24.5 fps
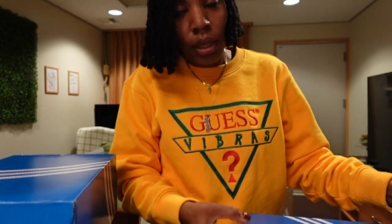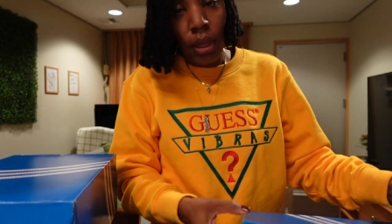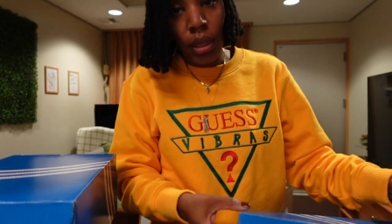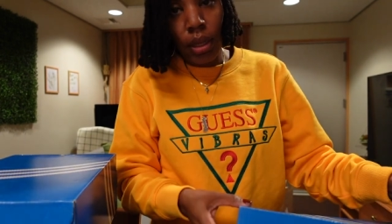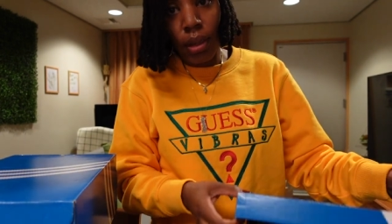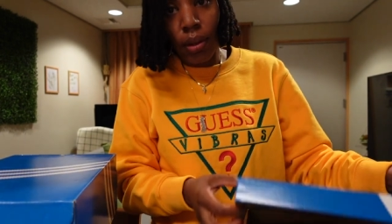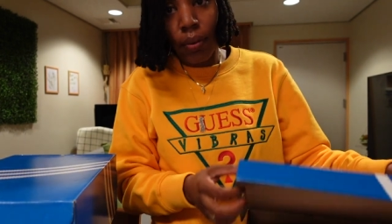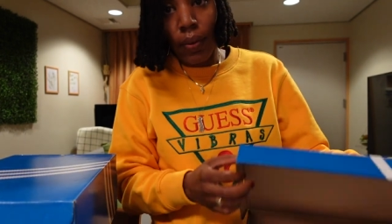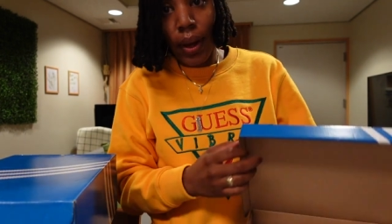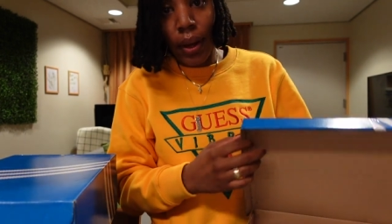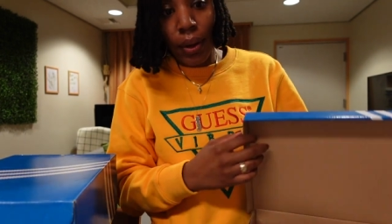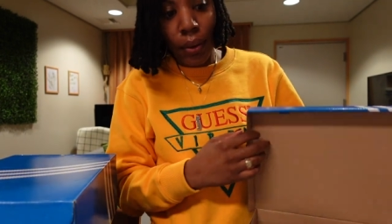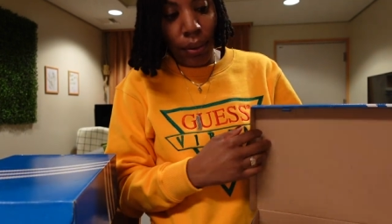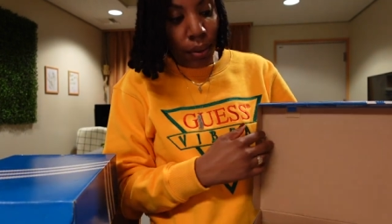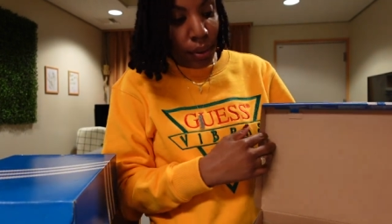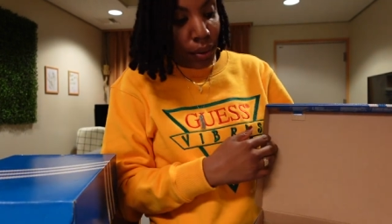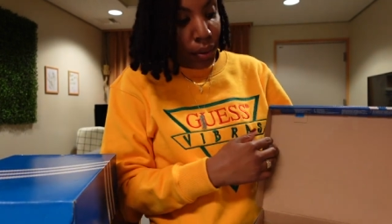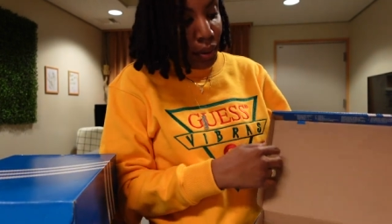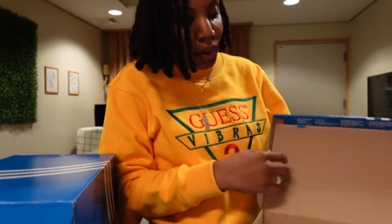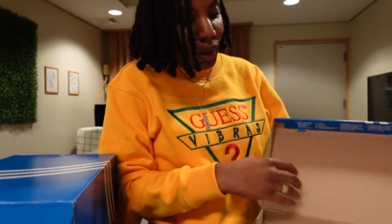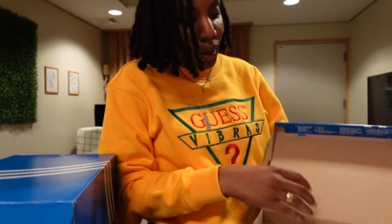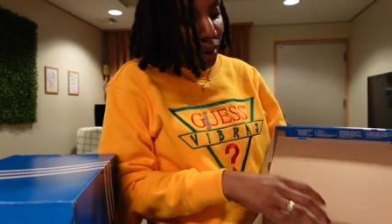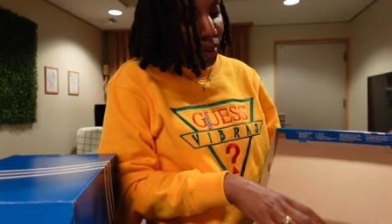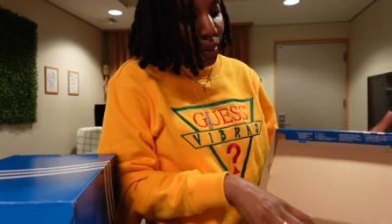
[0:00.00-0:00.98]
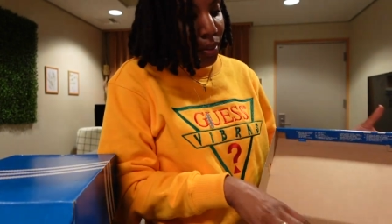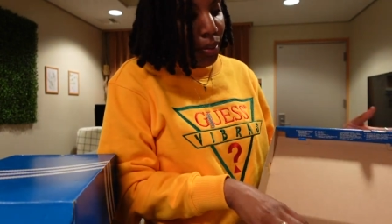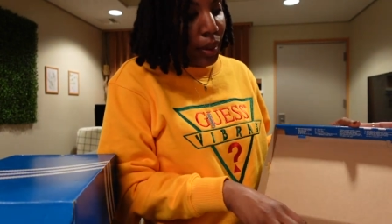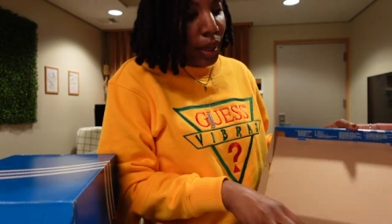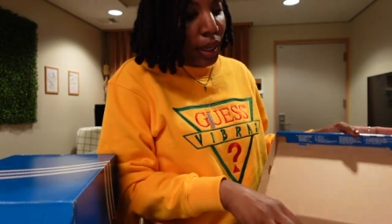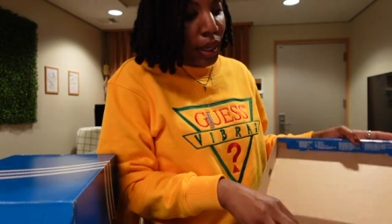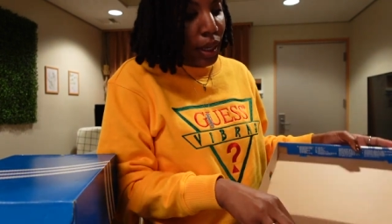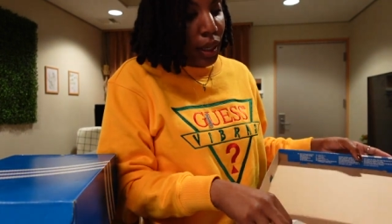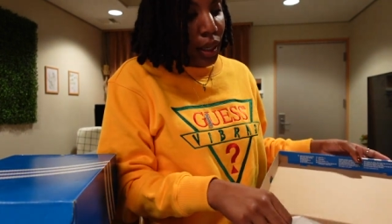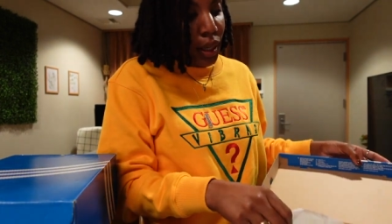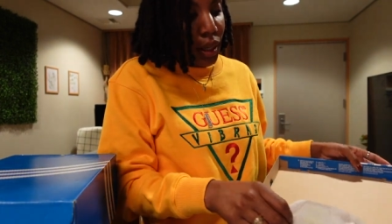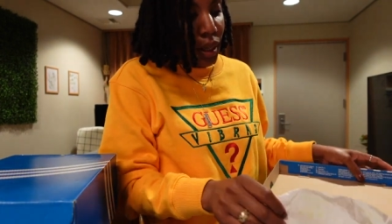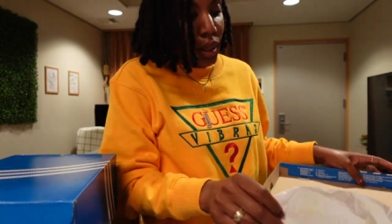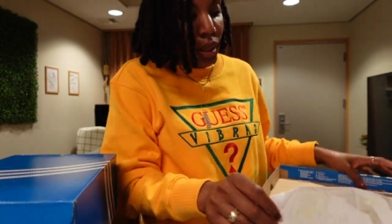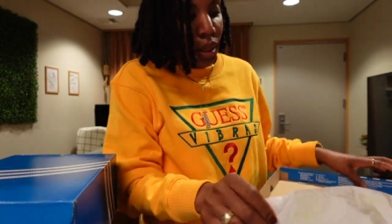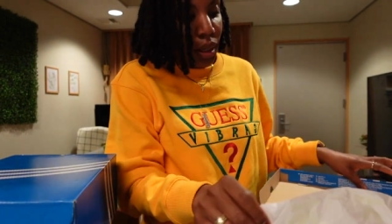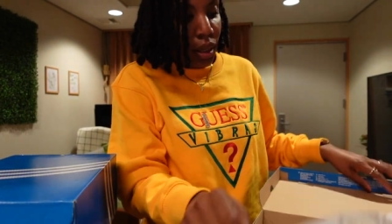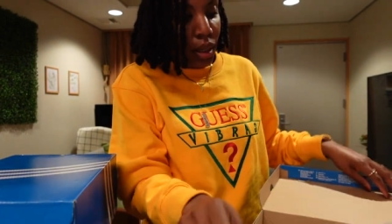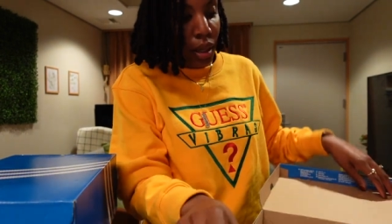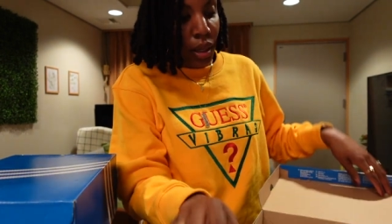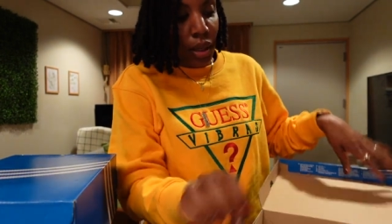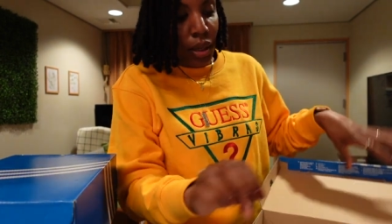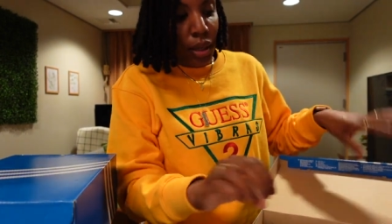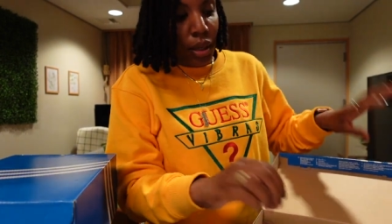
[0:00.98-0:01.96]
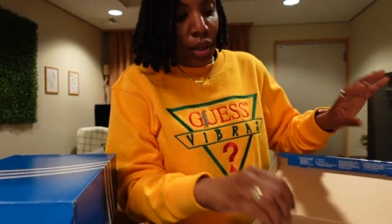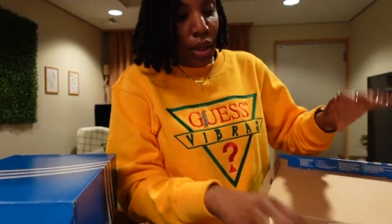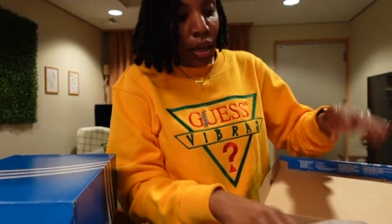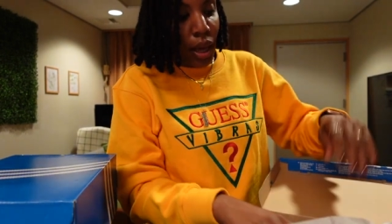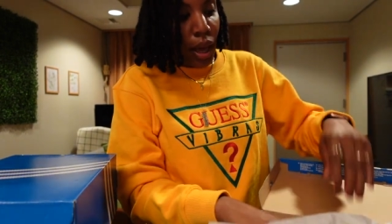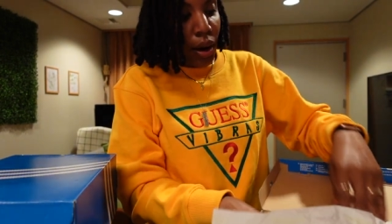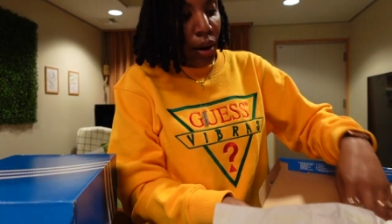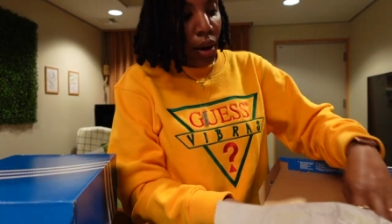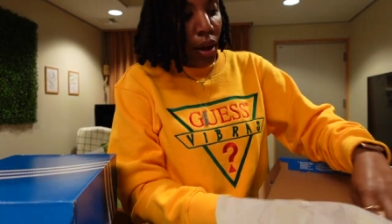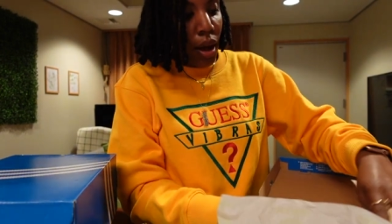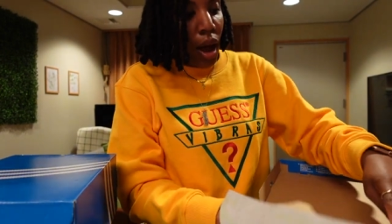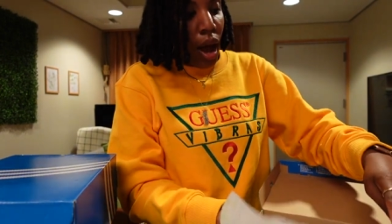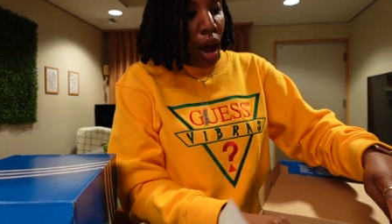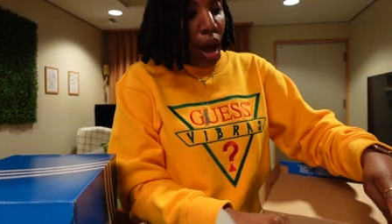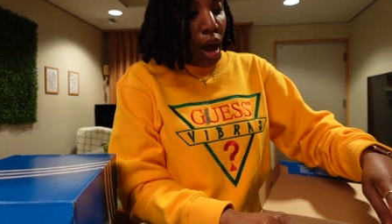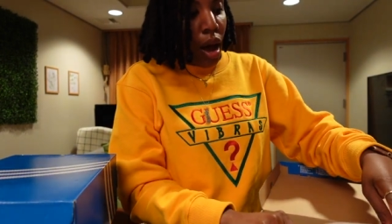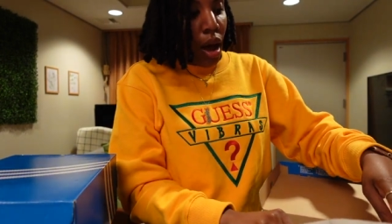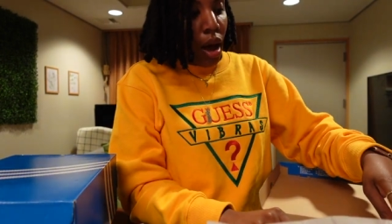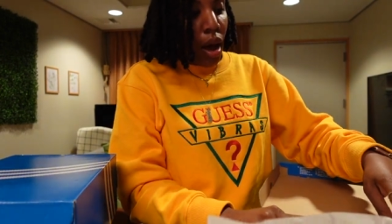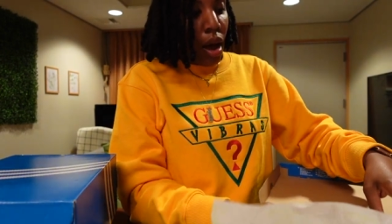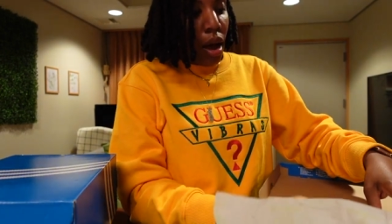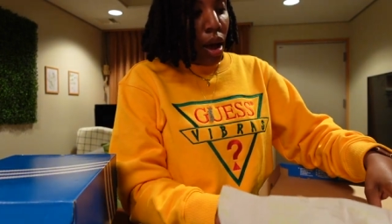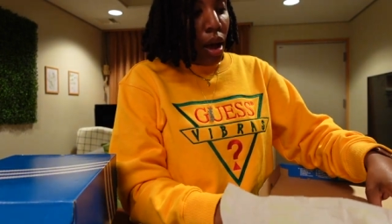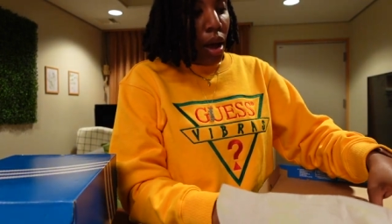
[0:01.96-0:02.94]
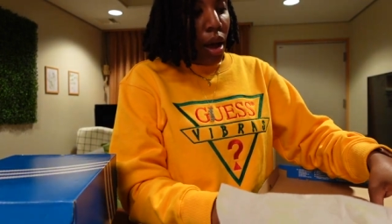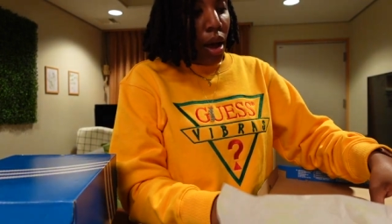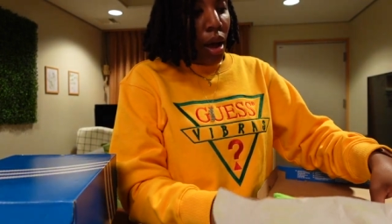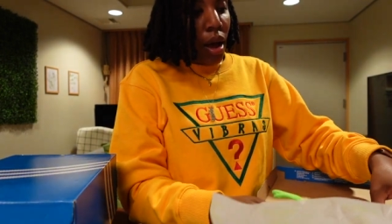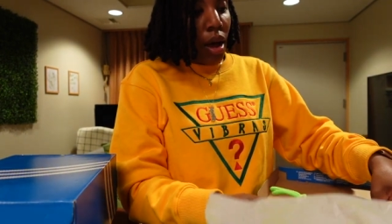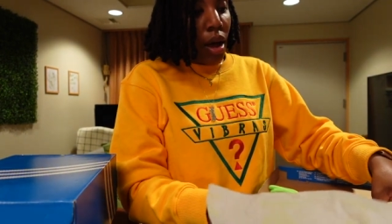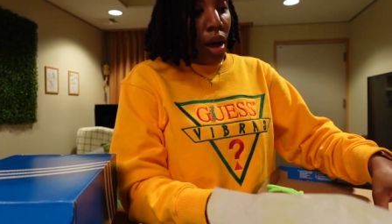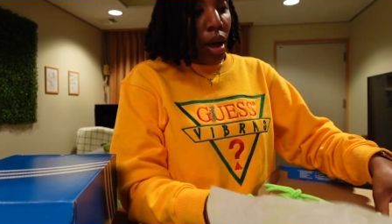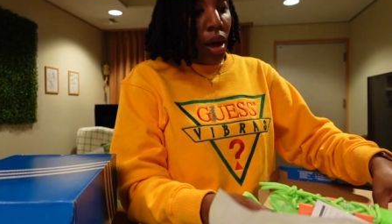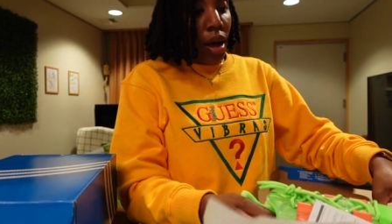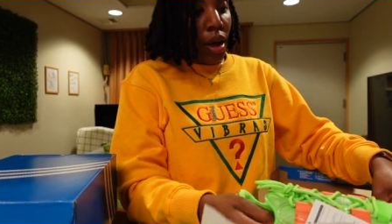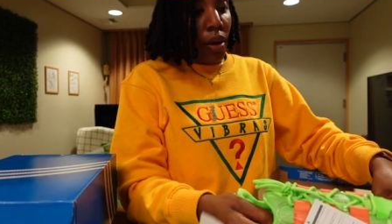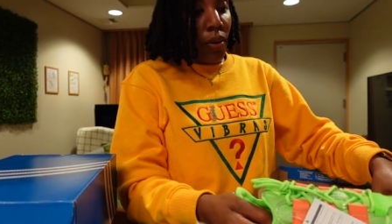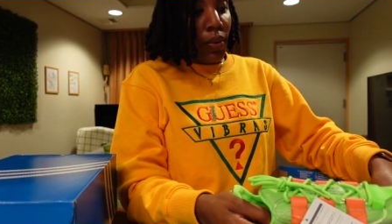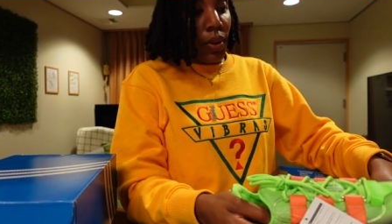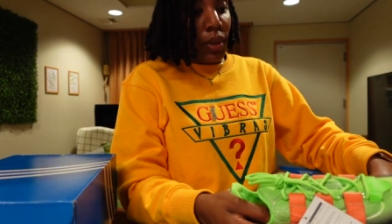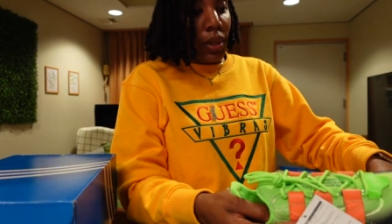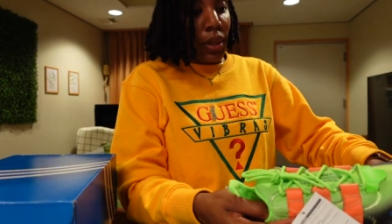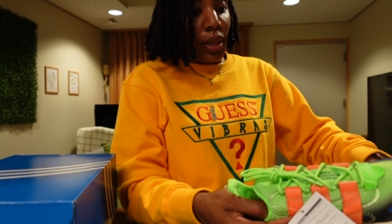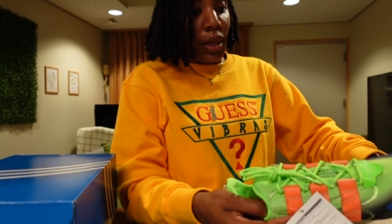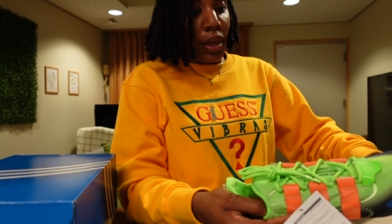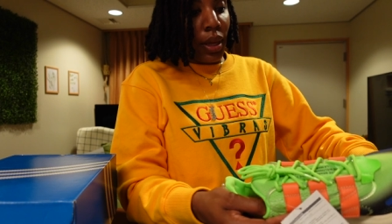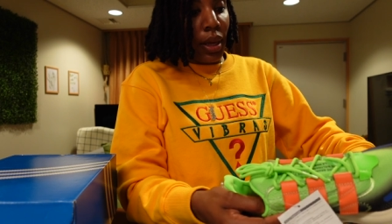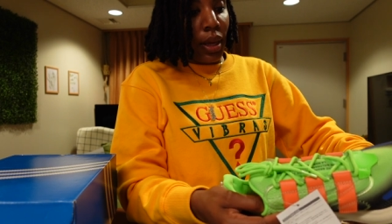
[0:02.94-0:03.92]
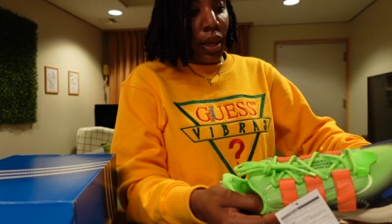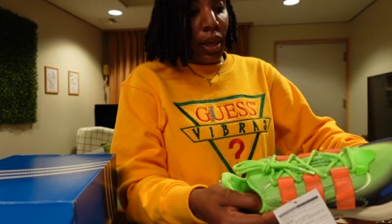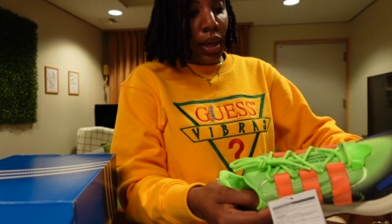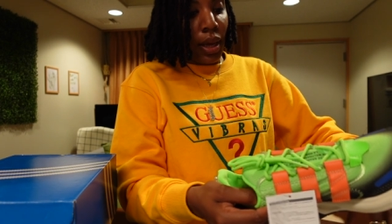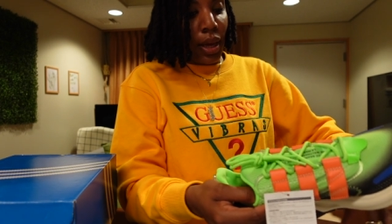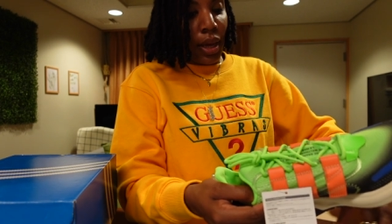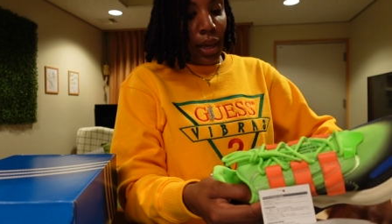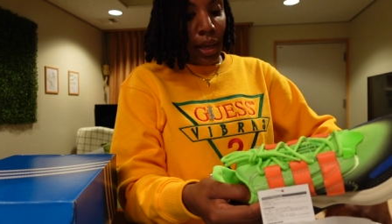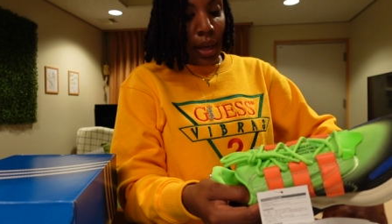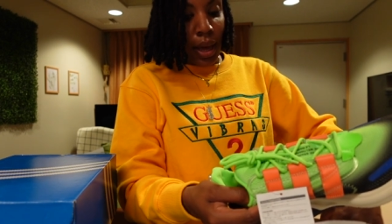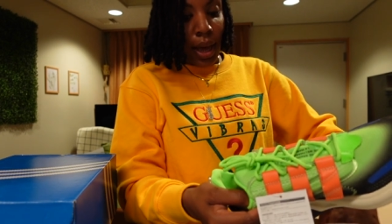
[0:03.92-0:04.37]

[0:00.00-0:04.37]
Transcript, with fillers: So I don't know, now I'm like, ah, what the heck?